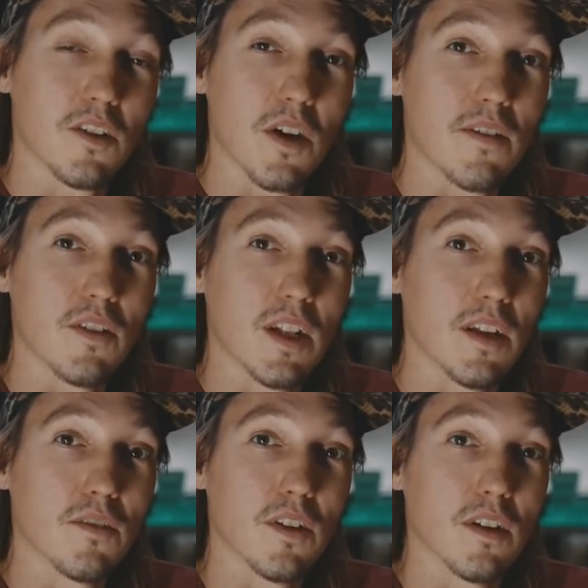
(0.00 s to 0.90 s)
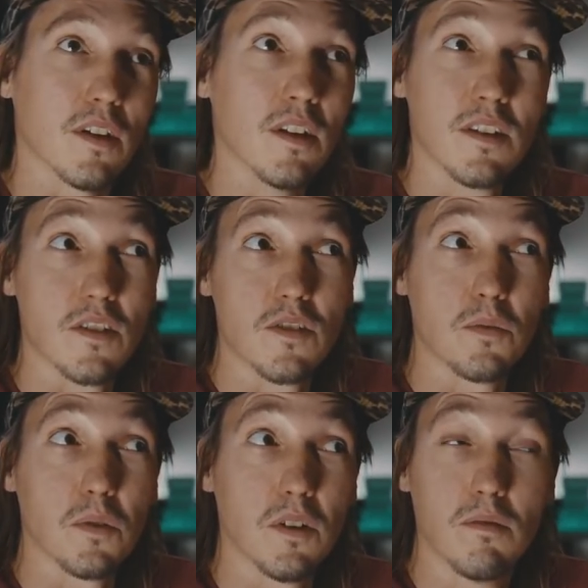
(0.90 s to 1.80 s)
that you haven't lived in since
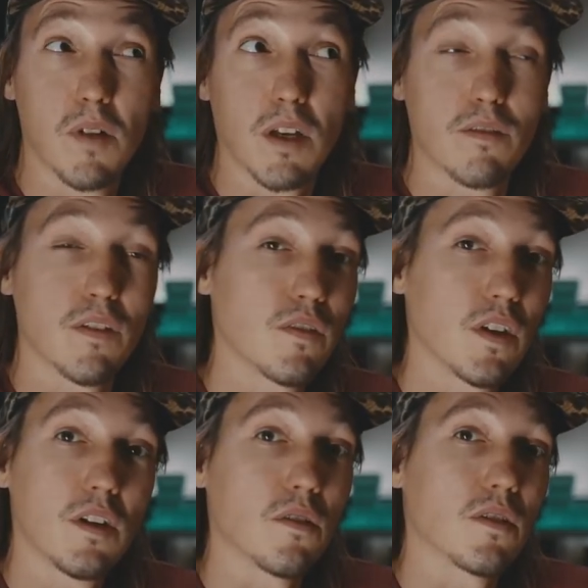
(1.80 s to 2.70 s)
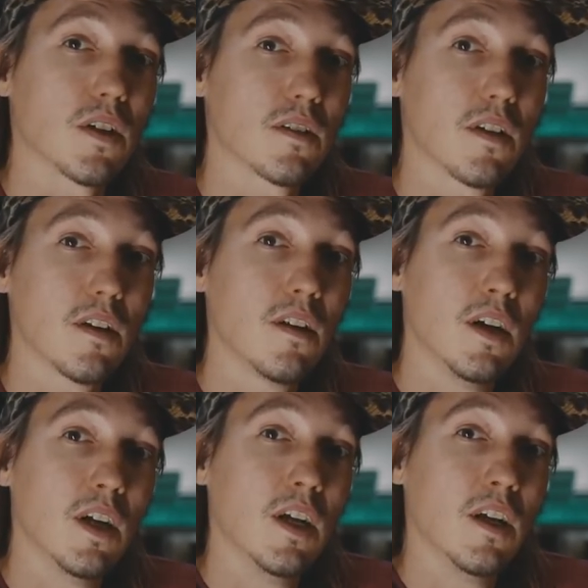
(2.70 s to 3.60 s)
you were like 15 or 16.
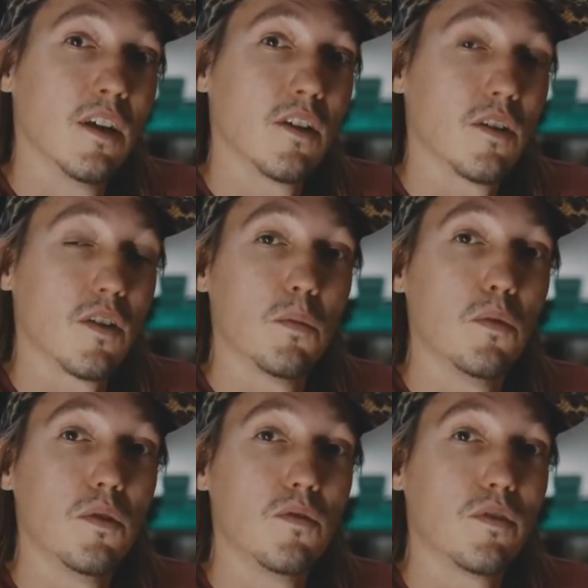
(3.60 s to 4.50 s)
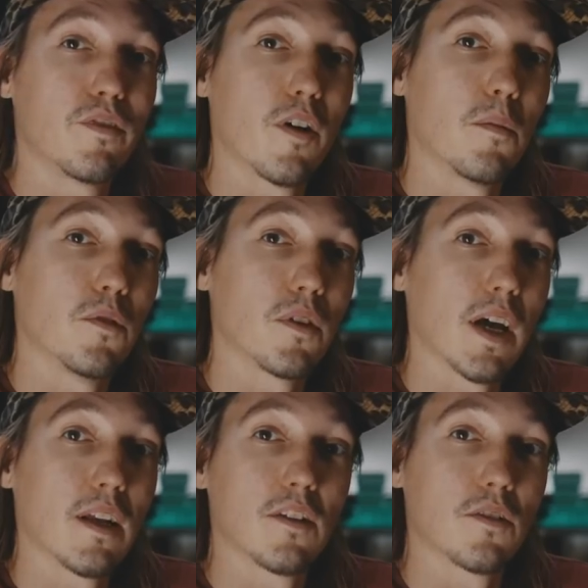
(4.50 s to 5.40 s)
You know, he moved from
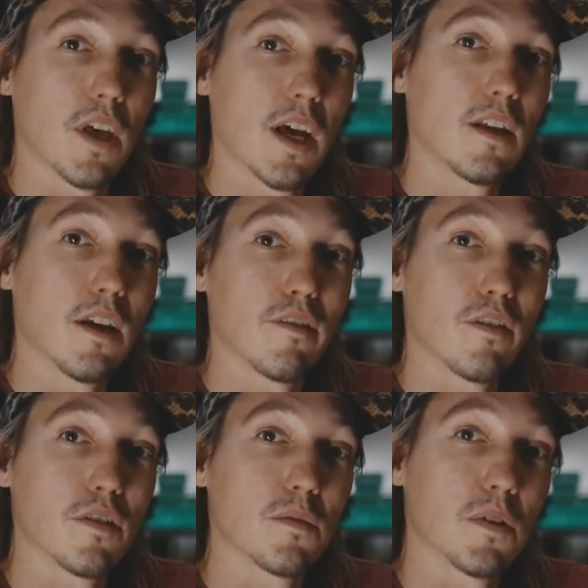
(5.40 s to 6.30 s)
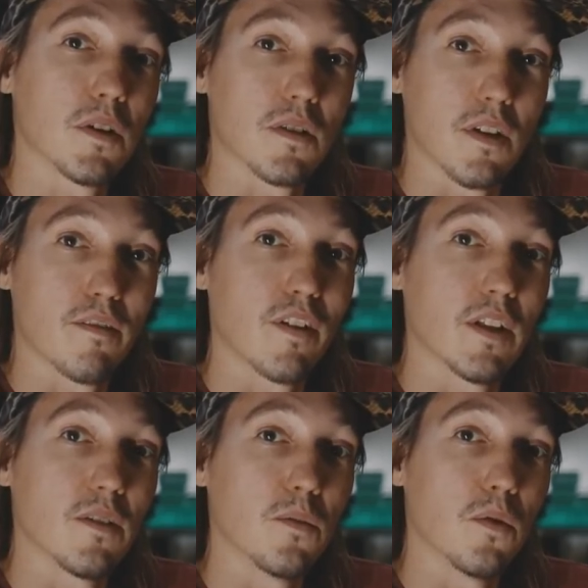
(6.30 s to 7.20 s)
Uganda to Kenya first because they
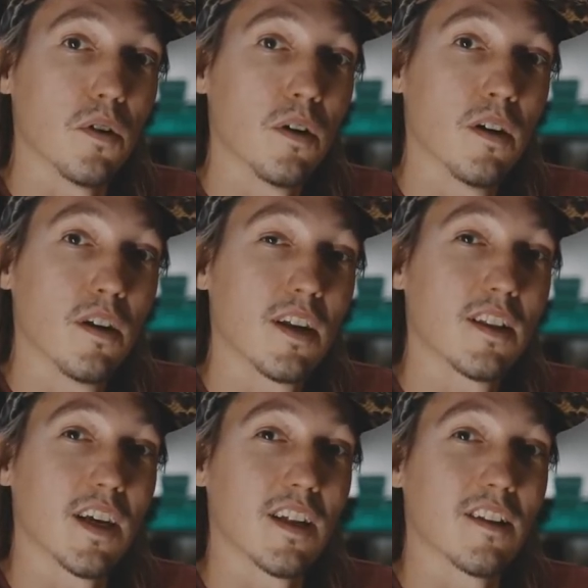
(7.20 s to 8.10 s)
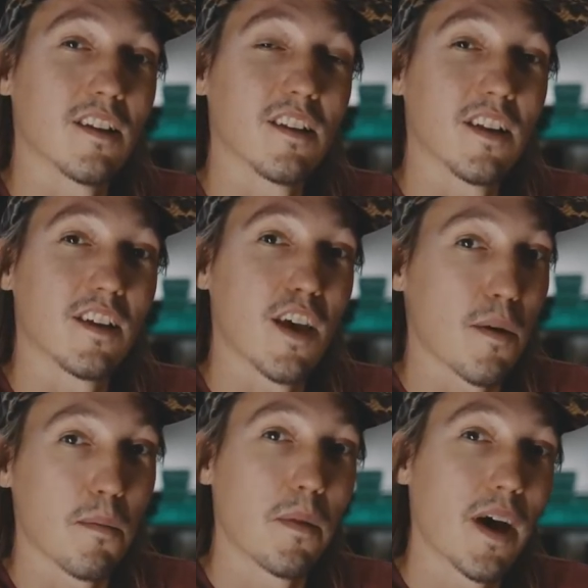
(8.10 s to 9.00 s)
fled the war, and then they
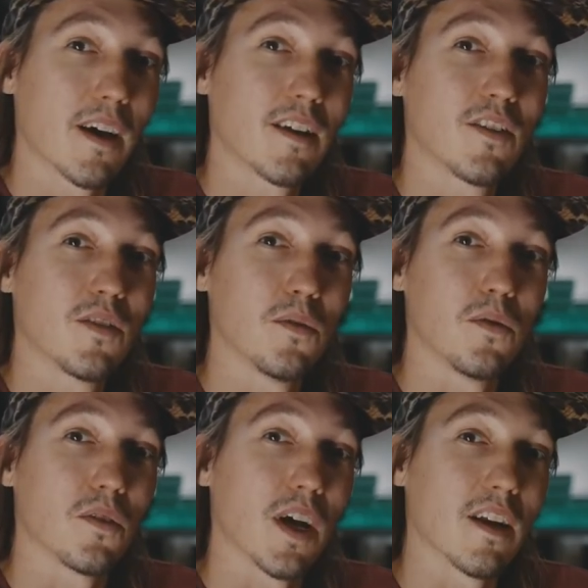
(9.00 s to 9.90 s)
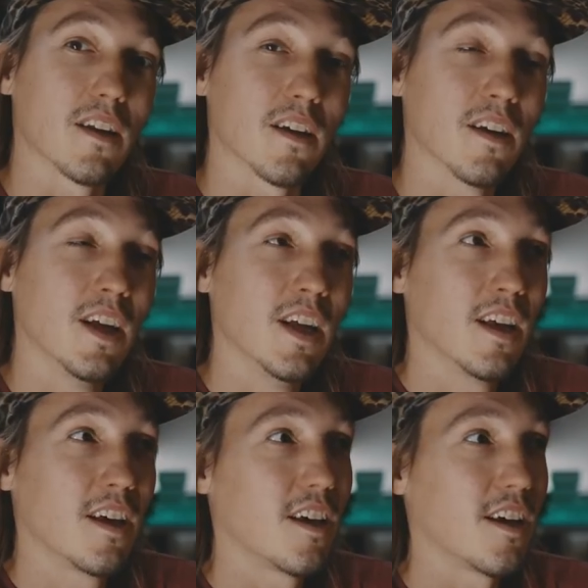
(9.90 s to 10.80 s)
came back to Uganda
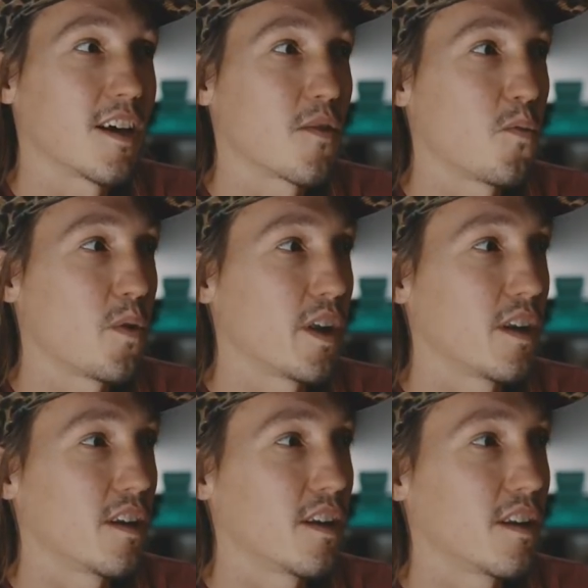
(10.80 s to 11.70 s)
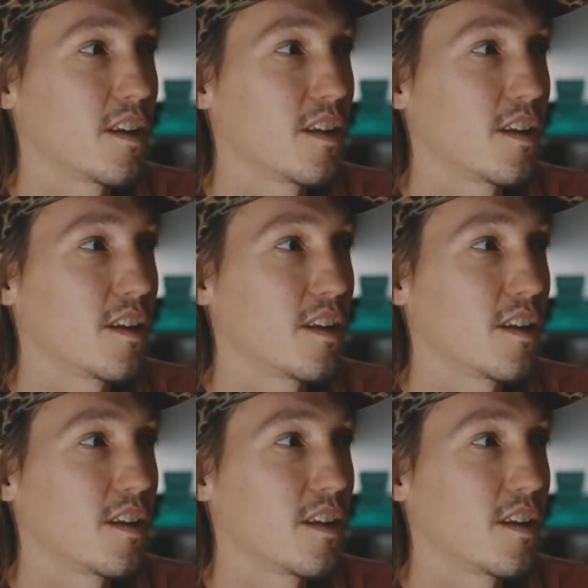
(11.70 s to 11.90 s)
when